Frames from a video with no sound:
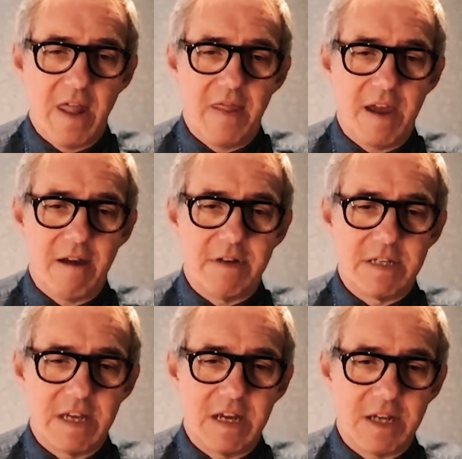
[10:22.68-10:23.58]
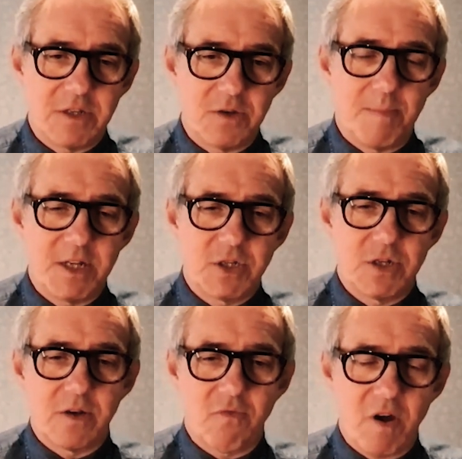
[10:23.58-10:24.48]
There is the, as you mentioned,
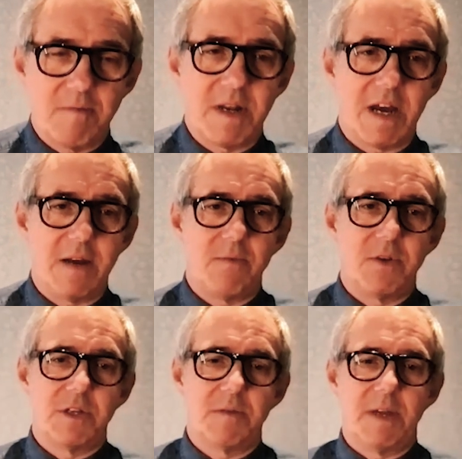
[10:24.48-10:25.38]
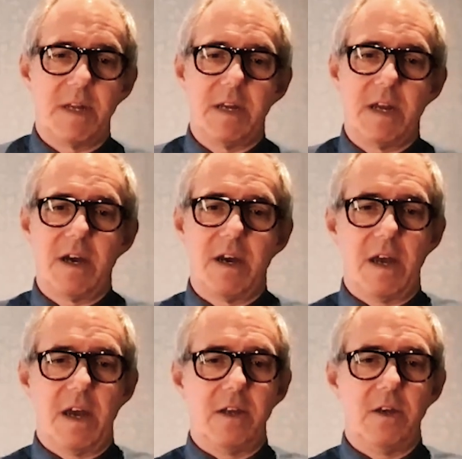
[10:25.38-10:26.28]
the chroma light, which has been uh,
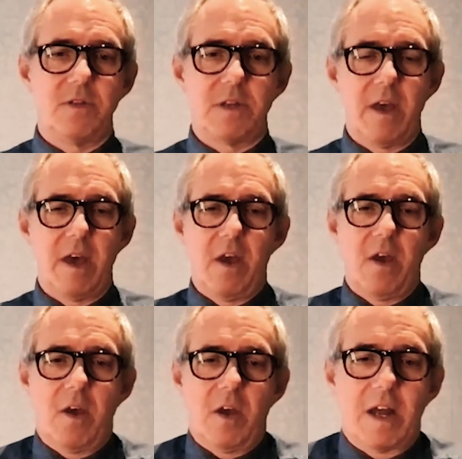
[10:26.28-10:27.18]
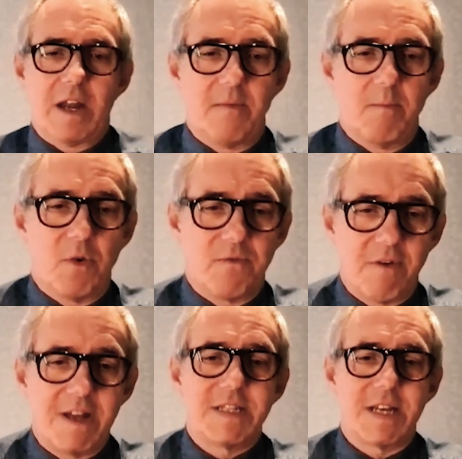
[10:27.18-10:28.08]
uh, used more
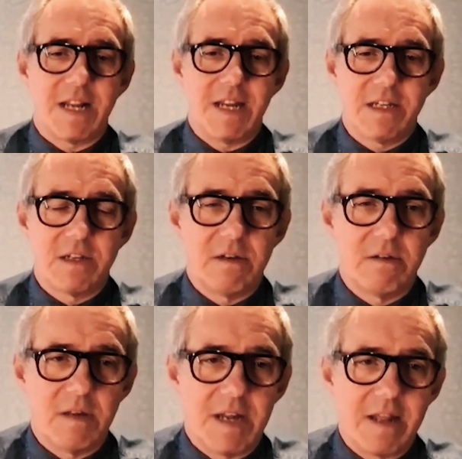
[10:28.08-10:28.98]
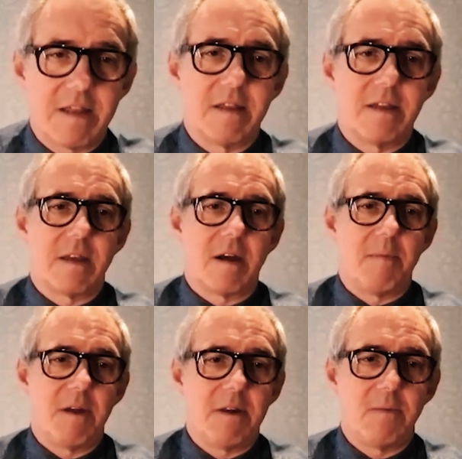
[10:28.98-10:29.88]
forensically to lengthen the time
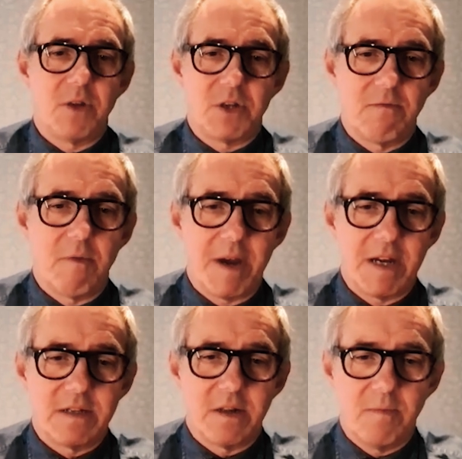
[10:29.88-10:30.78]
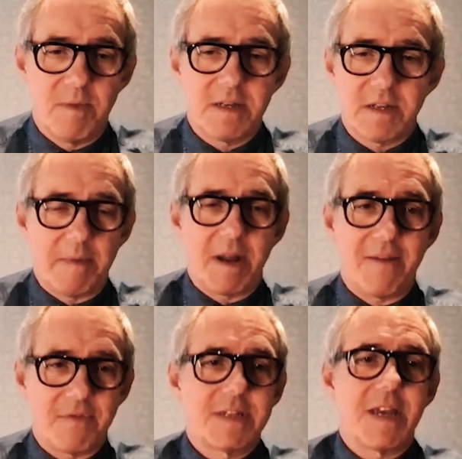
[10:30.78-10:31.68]
period in which it remains luminous. I mean, I
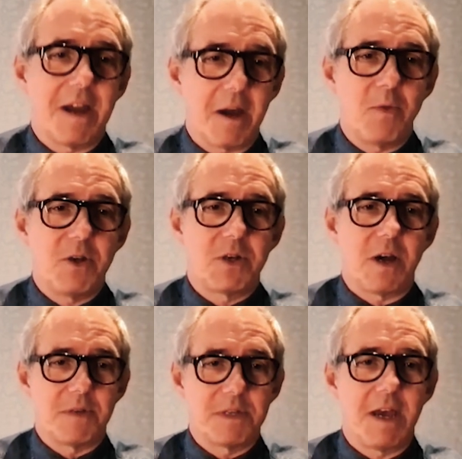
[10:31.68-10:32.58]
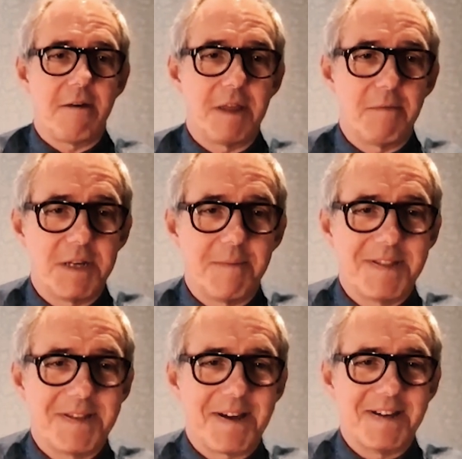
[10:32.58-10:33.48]
have to say, I wish I was there and they were dimming
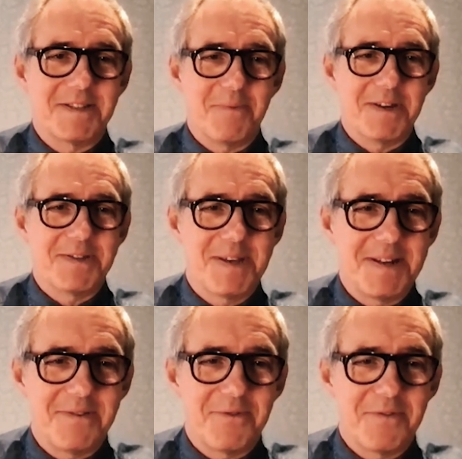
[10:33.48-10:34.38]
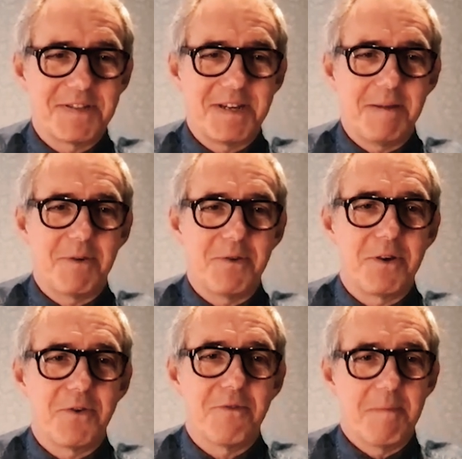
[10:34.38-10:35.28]
the lights and we could see it in all of its deep blue
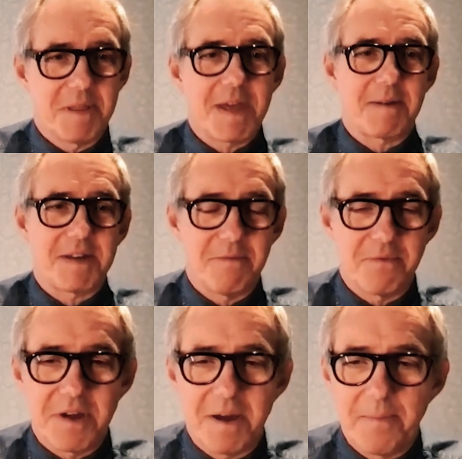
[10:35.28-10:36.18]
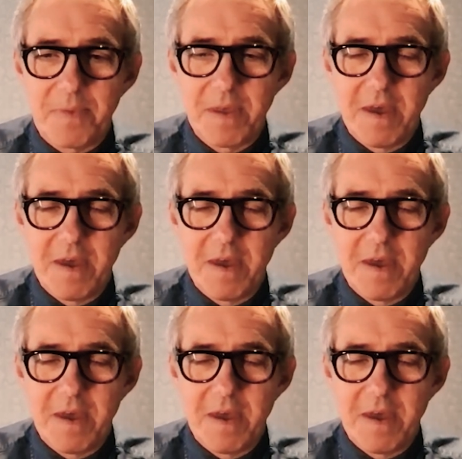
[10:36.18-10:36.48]
glory, but yeah. that day will come.